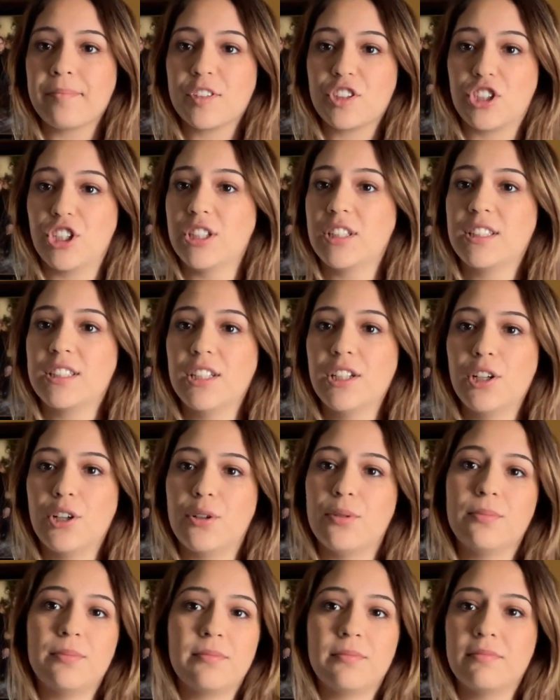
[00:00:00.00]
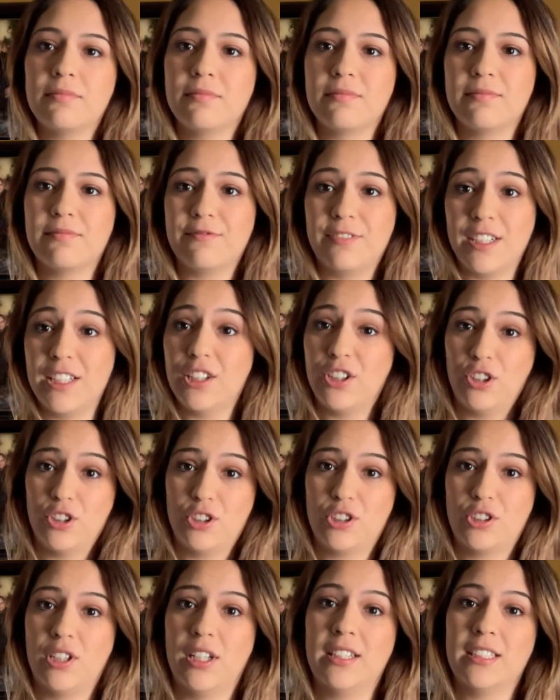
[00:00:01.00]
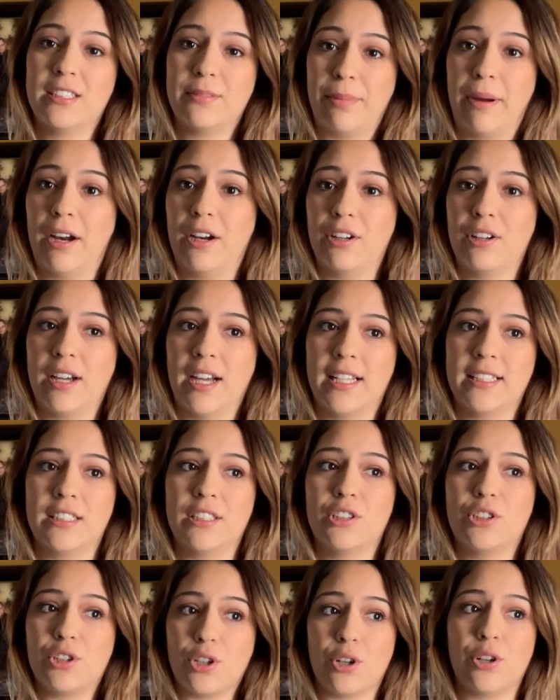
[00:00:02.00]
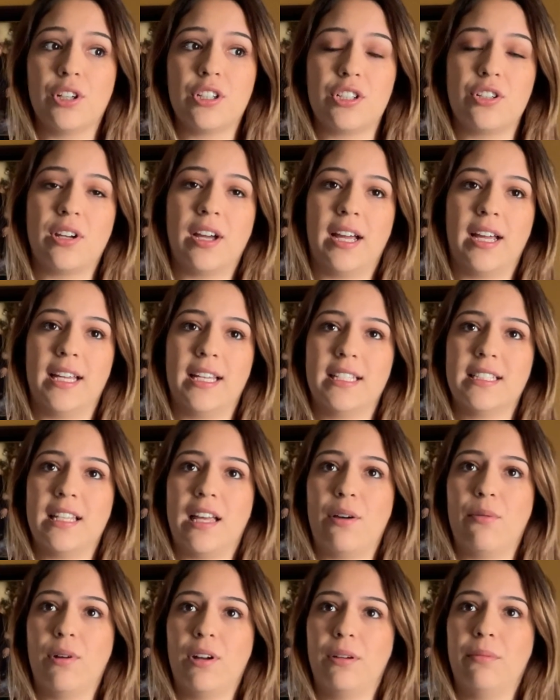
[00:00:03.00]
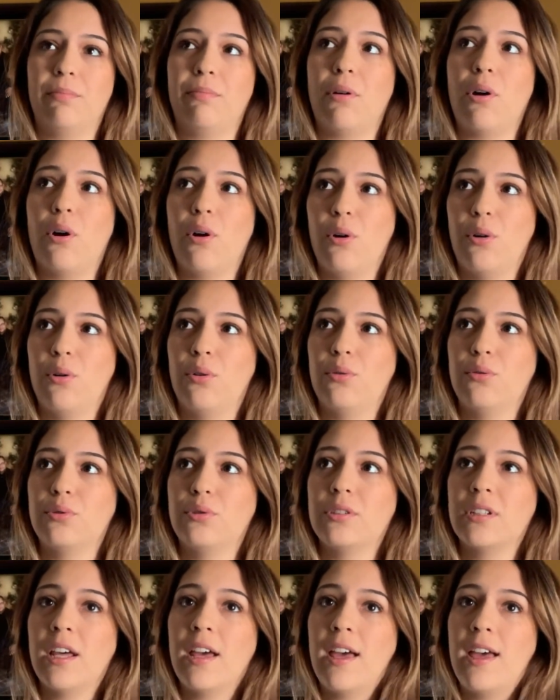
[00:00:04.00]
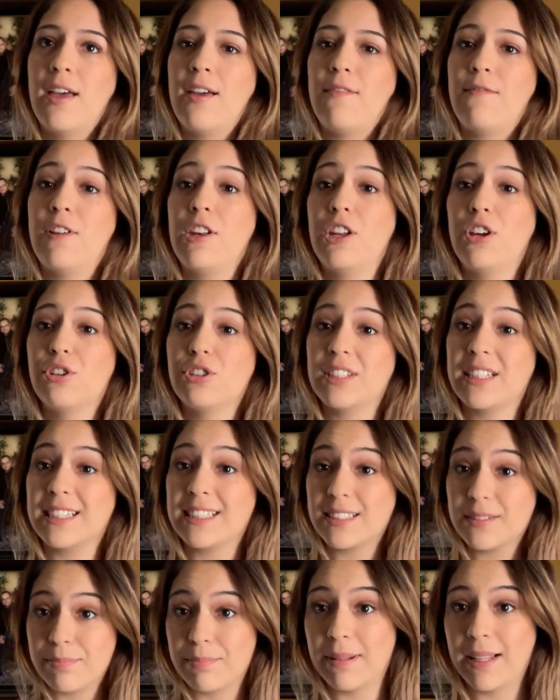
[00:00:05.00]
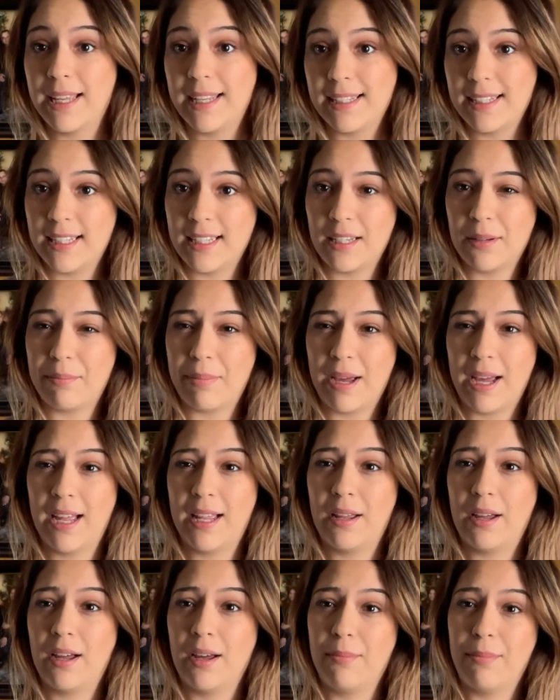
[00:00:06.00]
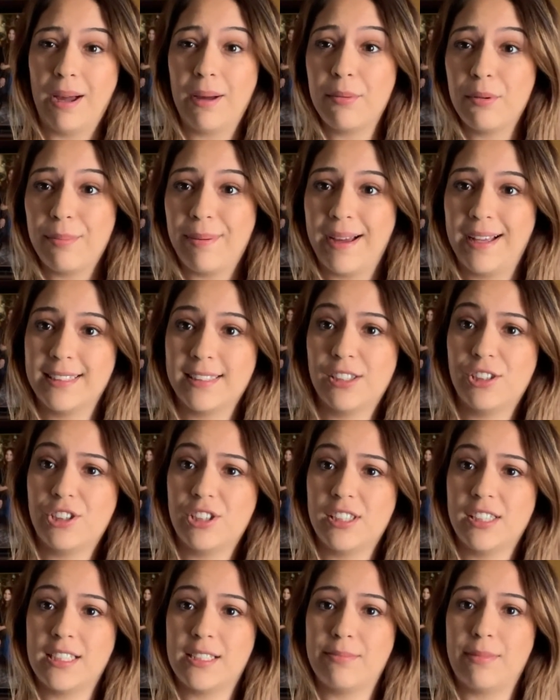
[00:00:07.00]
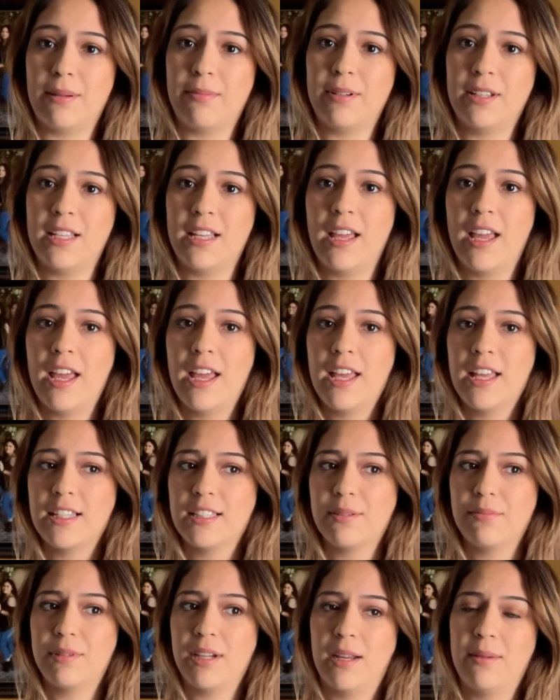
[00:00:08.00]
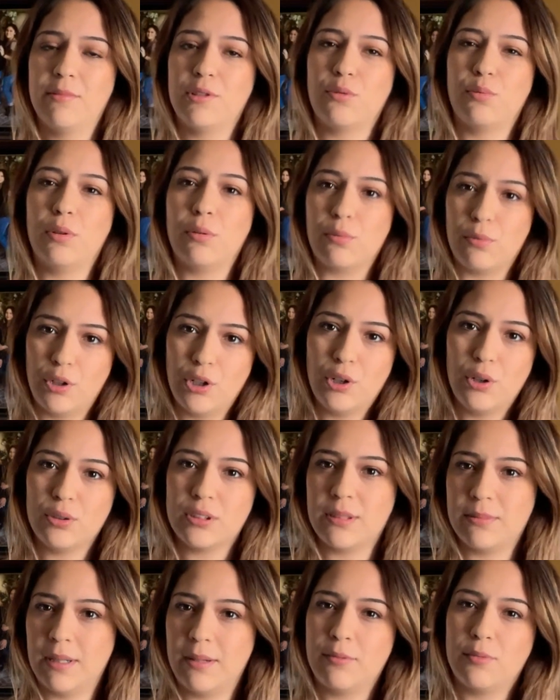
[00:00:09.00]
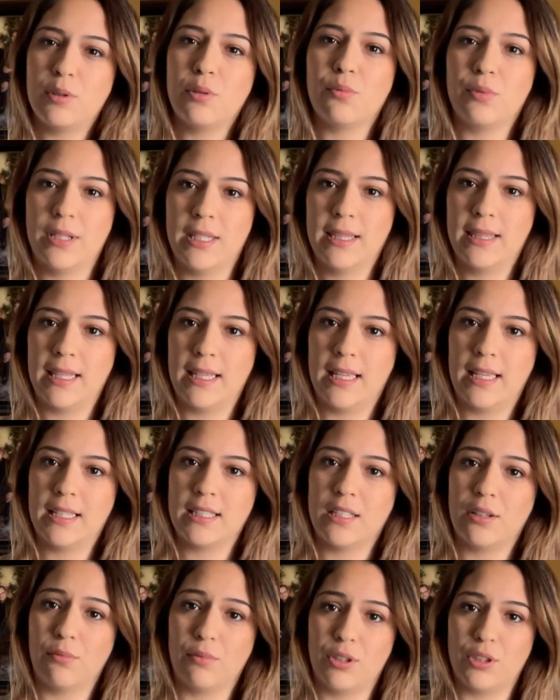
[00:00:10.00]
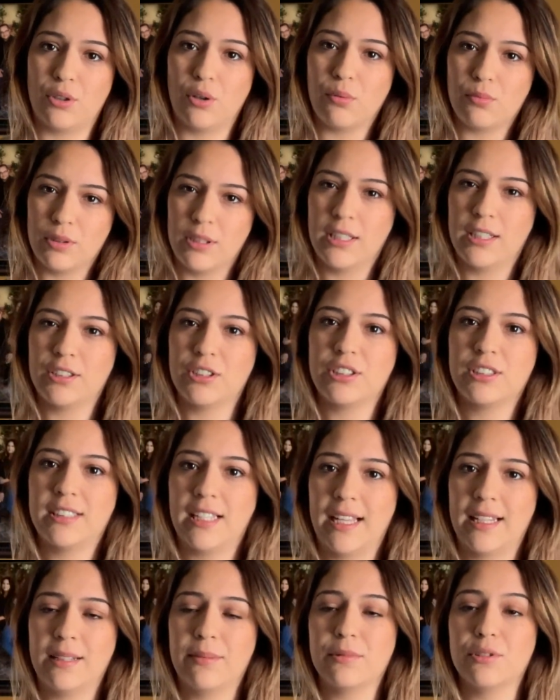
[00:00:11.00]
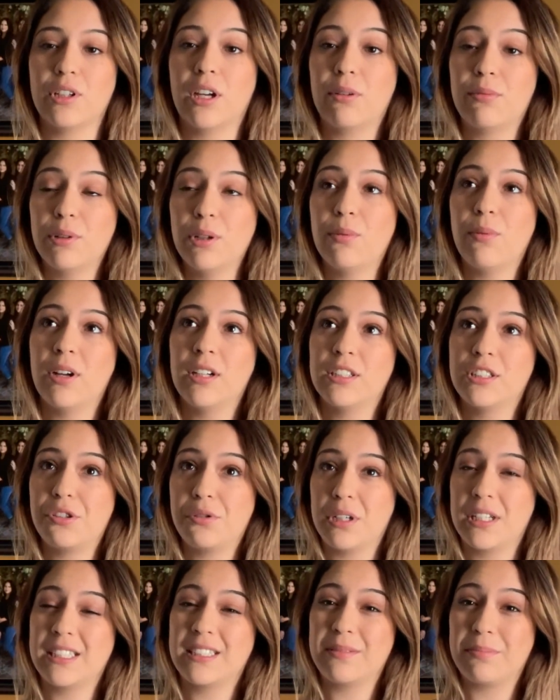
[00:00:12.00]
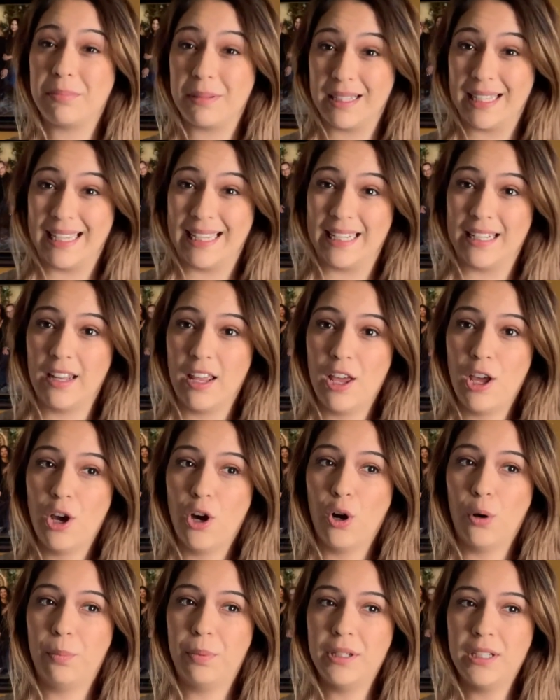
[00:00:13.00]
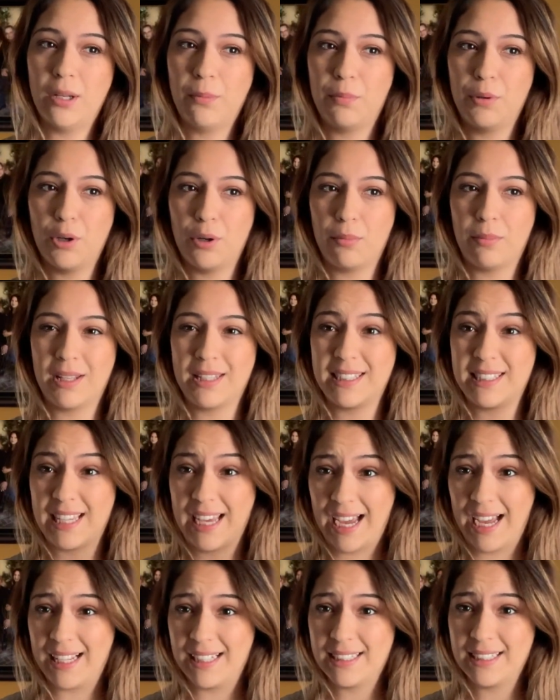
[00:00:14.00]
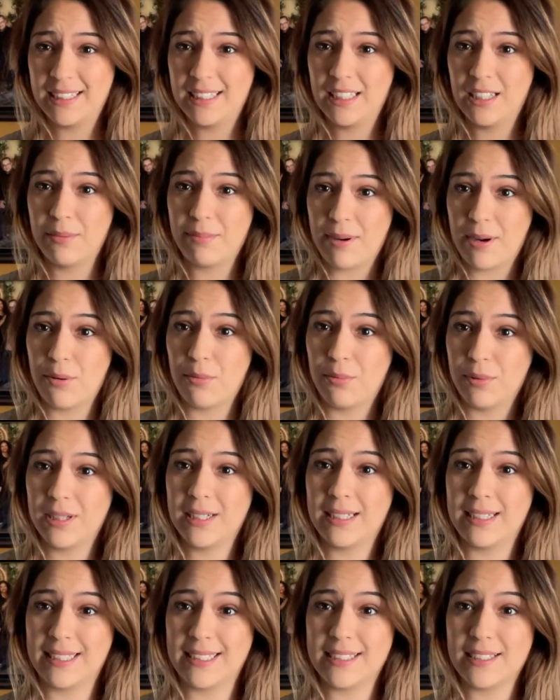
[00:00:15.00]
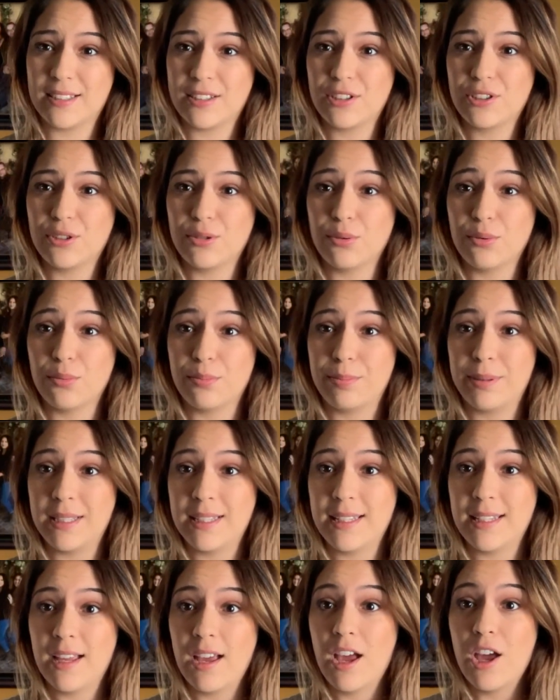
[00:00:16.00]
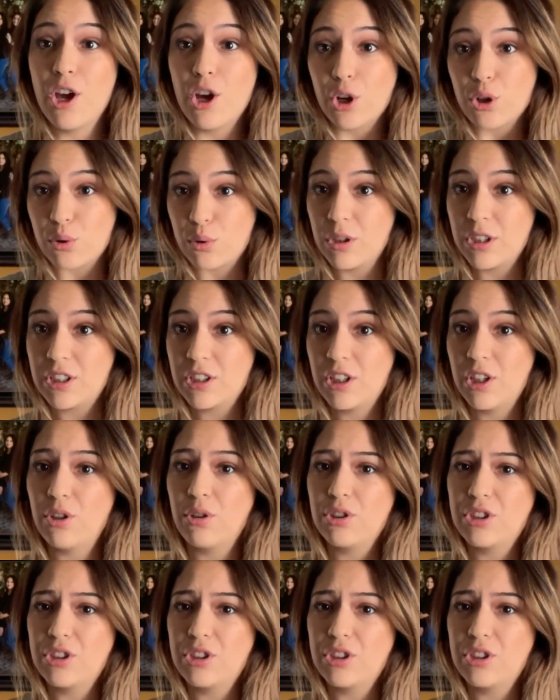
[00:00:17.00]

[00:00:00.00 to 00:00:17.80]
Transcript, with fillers: just, you know, videos to inspire you guys, encourage you guys. I want to post videos explaining pa uh, Bible passages. Maybe sometimes we, you know, sometimes we read things and we don't really understand them. So I really want to explain, open up your mentality about what it is to be Christian